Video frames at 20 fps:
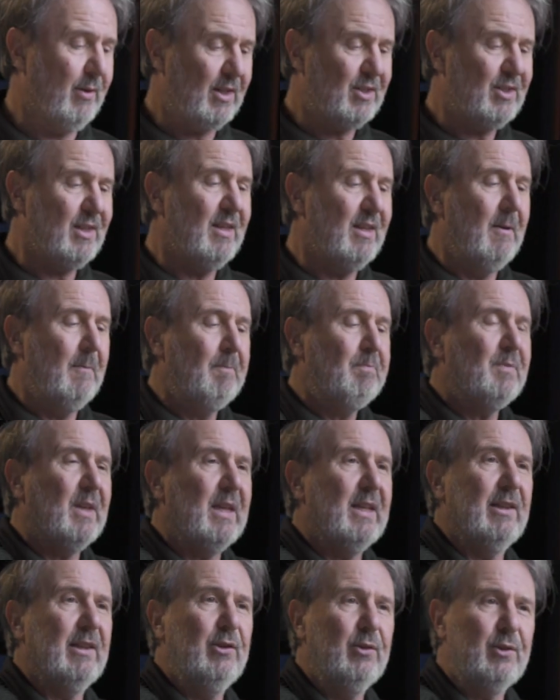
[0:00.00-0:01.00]
actually,
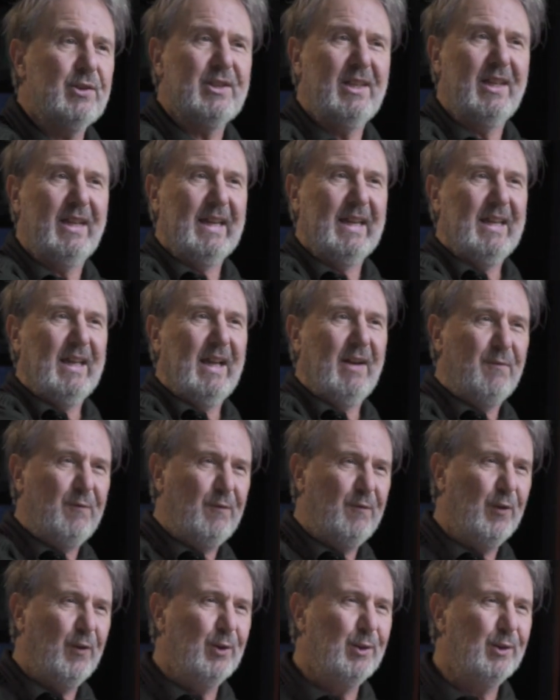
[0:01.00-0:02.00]
it looks like a
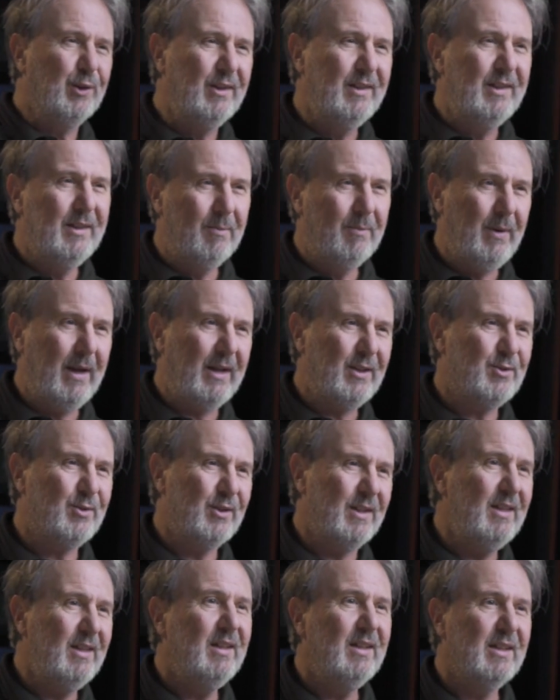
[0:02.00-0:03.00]
full
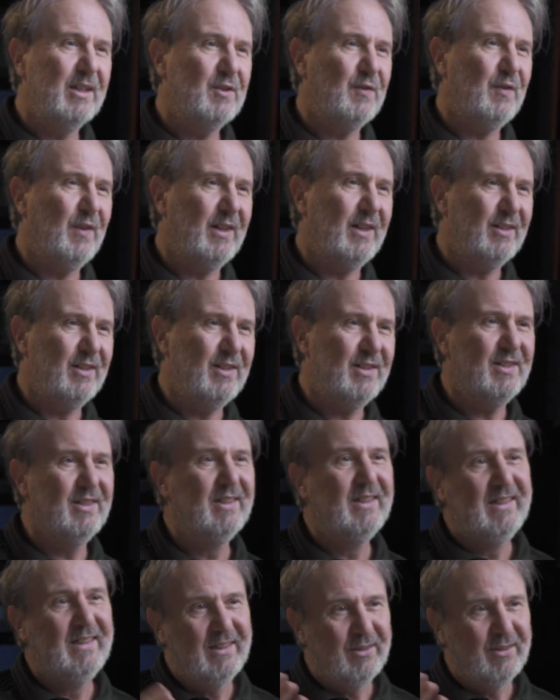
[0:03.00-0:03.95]
battery as far as